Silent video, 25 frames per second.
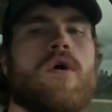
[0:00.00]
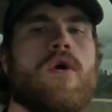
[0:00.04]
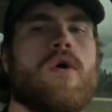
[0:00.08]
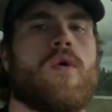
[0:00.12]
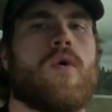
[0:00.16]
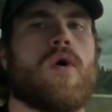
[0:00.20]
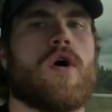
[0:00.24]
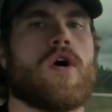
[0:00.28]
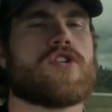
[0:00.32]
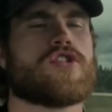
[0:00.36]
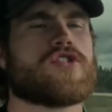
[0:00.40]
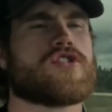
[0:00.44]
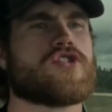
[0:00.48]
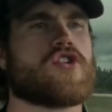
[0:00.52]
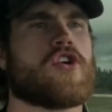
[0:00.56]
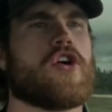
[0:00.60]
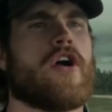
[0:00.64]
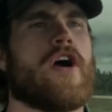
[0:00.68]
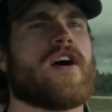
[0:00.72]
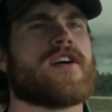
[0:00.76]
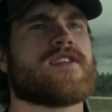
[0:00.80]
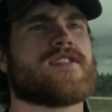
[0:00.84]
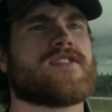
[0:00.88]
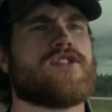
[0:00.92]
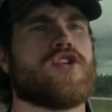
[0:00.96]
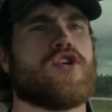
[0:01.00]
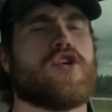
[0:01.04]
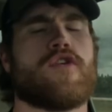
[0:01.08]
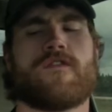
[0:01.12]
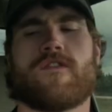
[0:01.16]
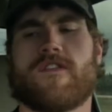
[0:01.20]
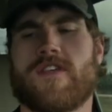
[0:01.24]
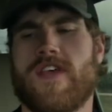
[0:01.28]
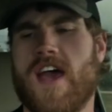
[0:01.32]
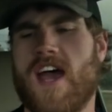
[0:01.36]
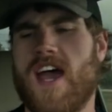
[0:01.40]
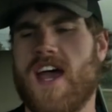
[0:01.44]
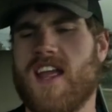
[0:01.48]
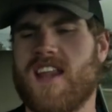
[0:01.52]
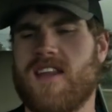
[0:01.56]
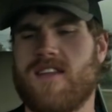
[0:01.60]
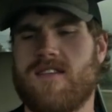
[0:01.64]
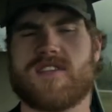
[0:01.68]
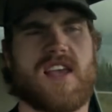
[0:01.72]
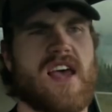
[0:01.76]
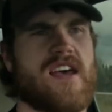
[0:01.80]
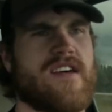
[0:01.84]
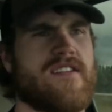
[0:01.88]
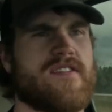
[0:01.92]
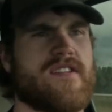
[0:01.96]
Well, just crossing over that
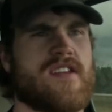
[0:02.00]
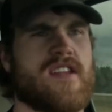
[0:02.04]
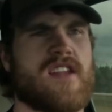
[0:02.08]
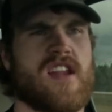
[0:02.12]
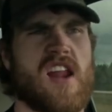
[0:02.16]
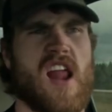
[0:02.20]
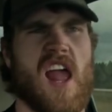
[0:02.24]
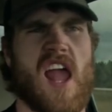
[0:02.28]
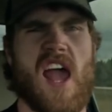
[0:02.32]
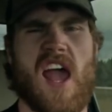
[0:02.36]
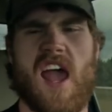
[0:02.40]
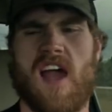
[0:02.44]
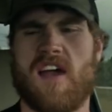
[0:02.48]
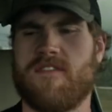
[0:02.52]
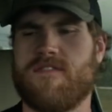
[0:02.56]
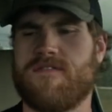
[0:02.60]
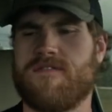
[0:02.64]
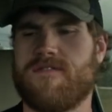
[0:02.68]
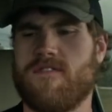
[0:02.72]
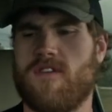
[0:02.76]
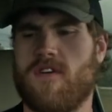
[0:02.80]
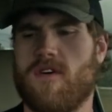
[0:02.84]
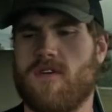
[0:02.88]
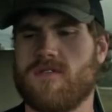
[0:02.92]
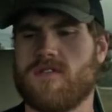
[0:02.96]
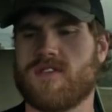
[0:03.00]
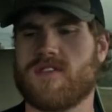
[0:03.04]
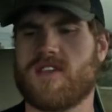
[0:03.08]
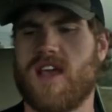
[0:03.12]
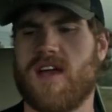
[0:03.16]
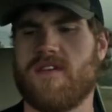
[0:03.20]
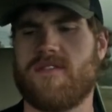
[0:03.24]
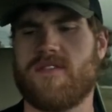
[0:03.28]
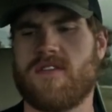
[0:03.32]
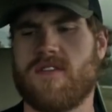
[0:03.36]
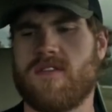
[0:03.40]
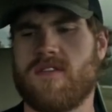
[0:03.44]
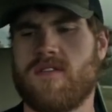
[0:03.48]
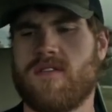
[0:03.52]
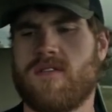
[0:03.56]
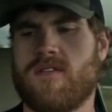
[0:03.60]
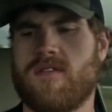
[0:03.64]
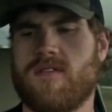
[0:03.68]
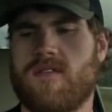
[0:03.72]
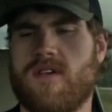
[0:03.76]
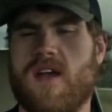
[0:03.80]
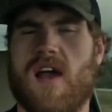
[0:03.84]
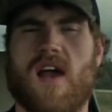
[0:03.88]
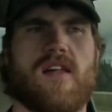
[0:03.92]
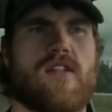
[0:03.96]
7, a
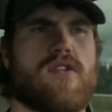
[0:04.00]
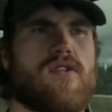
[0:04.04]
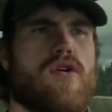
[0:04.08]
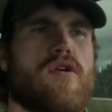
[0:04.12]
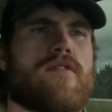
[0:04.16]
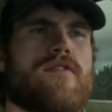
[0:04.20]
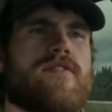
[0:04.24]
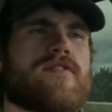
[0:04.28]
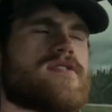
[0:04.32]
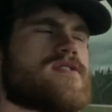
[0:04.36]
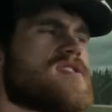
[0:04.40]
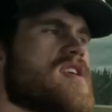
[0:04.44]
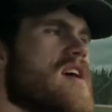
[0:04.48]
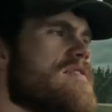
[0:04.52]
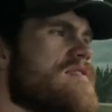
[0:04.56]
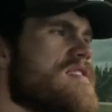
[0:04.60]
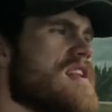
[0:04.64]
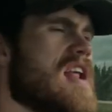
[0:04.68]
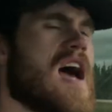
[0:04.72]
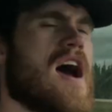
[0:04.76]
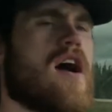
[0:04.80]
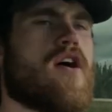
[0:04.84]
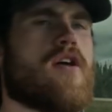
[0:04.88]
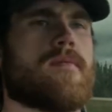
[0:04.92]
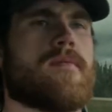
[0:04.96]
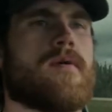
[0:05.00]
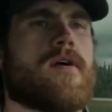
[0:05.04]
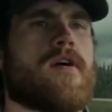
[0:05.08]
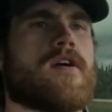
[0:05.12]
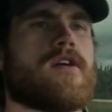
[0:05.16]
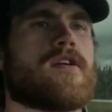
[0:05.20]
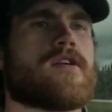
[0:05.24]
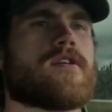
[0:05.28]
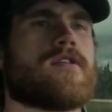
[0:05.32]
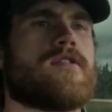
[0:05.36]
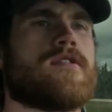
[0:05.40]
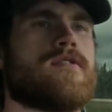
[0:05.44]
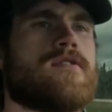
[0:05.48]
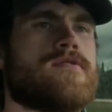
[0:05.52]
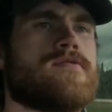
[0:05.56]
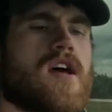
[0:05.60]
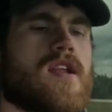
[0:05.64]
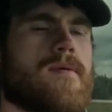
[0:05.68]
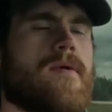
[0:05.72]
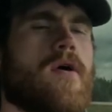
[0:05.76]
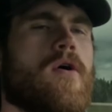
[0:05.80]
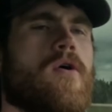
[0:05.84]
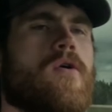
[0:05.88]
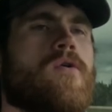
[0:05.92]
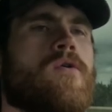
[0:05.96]
little over 7 hour mark. Got
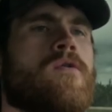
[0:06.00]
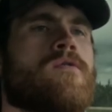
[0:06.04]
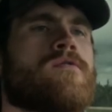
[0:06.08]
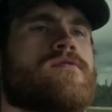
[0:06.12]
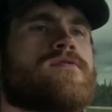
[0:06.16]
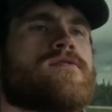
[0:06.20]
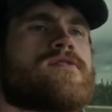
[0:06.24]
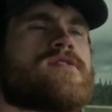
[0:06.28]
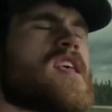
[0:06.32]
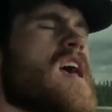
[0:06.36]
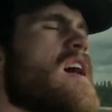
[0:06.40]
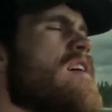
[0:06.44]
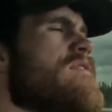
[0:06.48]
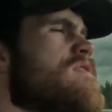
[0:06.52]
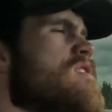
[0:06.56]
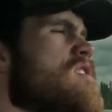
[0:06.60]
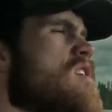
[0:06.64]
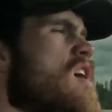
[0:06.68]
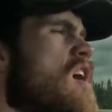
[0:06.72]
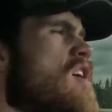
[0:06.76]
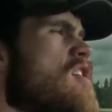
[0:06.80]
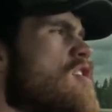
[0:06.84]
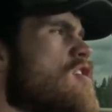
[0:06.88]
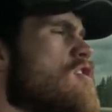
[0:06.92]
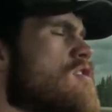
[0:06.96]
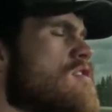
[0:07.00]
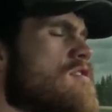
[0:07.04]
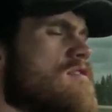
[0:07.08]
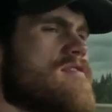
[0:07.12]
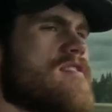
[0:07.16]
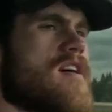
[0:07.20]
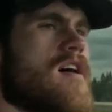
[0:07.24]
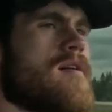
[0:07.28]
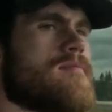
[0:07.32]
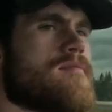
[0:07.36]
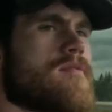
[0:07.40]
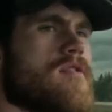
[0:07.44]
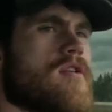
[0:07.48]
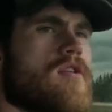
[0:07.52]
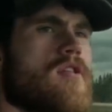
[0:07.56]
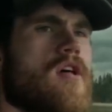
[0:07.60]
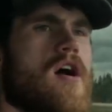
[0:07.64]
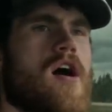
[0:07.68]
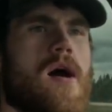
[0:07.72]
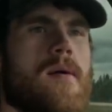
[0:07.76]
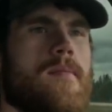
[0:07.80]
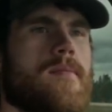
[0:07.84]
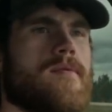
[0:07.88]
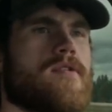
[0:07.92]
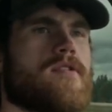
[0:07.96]
about 700 and some
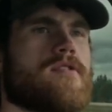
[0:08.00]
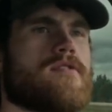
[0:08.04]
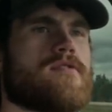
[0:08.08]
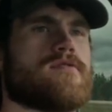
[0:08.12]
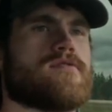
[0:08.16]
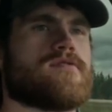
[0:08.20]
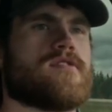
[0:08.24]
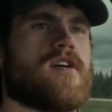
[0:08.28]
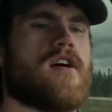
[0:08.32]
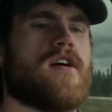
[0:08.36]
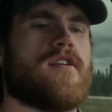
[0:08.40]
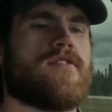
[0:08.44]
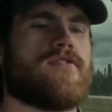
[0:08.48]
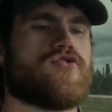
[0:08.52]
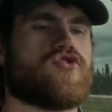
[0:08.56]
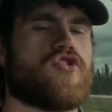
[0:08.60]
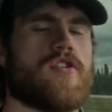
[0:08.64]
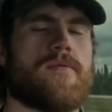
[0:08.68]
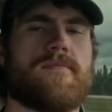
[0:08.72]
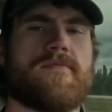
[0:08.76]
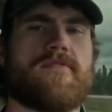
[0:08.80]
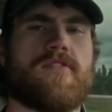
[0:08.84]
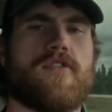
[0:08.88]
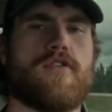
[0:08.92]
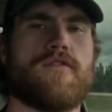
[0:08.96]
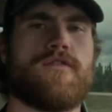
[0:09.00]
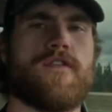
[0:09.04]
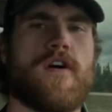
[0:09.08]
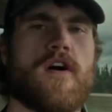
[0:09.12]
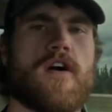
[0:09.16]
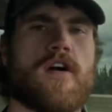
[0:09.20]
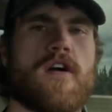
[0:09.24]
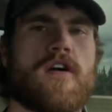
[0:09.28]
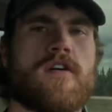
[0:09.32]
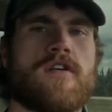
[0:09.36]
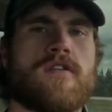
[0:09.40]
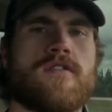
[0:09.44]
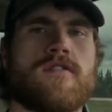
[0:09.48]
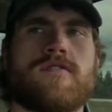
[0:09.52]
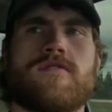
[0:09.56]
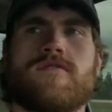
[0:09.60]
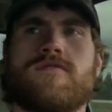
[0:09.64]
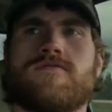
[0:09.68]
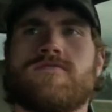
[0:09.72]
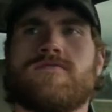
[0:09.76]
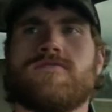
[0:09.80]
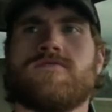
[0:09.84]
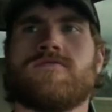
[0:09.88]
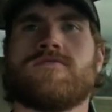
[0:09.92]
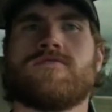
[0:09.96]
kilometers on the trip so far.
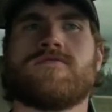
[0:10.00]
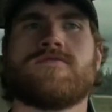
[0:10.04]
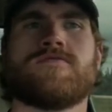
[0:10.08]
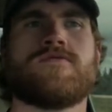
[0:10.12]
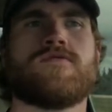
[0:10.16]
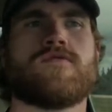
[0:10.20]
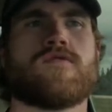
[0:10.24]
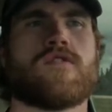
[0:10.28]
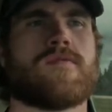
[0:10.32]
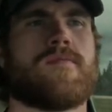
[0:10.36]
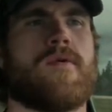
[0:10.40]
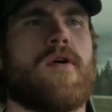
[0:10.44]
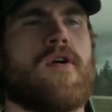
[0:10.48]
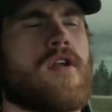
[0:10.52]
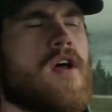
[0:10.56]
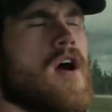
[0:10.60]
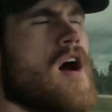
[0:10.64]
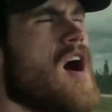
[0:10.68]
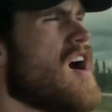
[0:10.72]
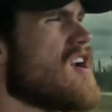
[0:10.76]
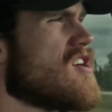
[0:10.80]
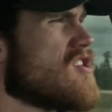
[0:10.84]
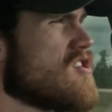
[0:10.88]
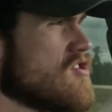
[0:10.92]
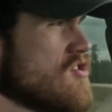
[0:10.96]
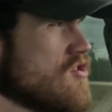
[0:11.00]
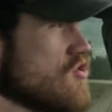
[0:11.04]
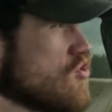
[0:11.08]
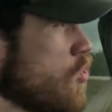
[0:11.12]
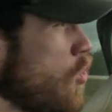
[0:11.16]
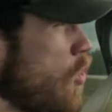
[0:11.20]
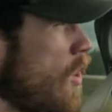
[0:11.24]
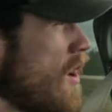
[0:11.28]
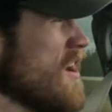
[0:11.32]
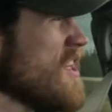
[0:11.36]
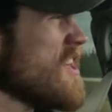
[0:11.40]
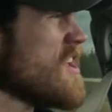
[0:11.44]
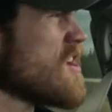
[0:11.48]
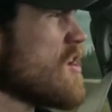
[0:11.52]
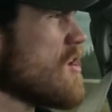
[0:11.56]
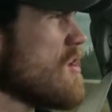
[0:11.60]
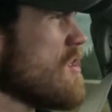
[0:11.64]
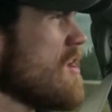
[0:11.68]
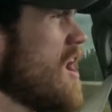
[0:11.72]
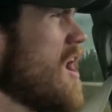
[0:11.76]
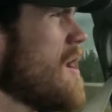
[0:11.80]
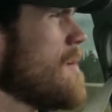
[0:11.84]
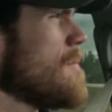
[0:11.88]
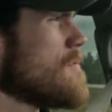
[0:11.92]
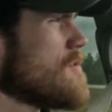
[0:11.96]
We're about 120
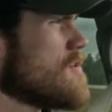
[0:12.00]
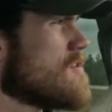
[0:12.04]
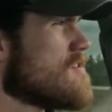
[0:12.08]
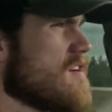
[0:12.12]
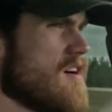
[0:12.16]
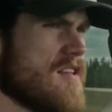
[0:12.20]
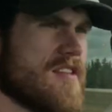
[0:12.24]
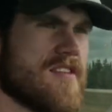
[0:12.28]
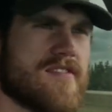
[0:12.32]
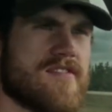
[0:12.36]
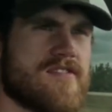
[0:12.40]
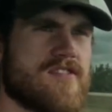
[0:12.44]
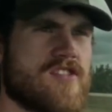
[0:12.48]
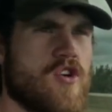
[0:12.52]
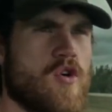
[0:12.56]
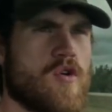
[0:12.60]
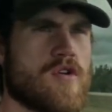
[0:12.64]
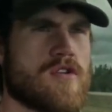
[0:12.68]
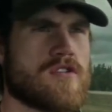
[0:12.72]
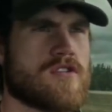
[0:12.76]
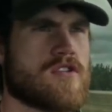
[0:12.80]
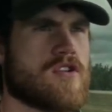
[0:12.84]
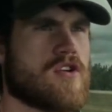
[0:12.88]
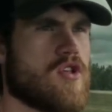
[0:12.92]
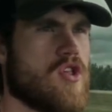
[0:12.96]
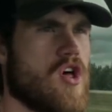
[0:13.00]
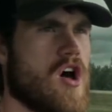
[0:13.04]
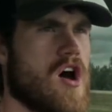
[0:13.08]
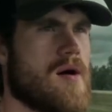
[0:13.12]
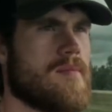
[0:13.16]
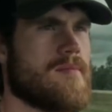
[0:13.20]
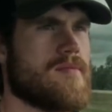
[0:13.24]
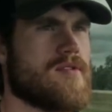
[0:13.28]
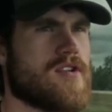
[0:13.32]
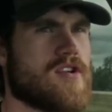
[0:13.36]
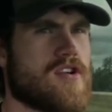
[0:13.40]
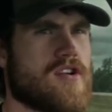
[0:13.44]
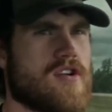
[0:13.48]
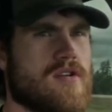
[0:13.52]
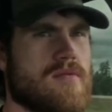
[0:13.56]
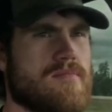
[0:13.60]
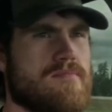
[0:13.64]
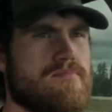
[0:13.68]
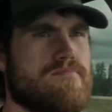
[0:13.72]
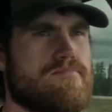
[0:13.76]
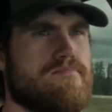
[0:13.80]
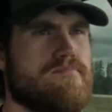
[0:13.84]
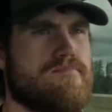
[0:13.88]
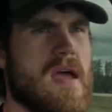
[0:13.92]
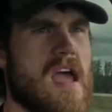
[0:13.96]
kilometers on this 200 kilometer
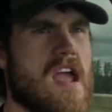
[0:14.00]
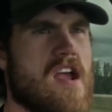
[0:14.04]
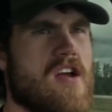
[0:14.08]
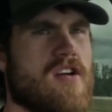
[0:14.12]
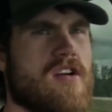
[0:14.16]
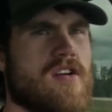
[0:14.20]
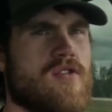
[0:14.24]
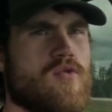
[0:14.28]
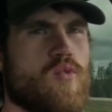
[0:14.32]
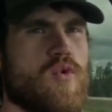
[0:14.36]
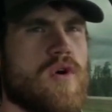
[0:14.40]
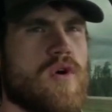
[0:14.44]
barren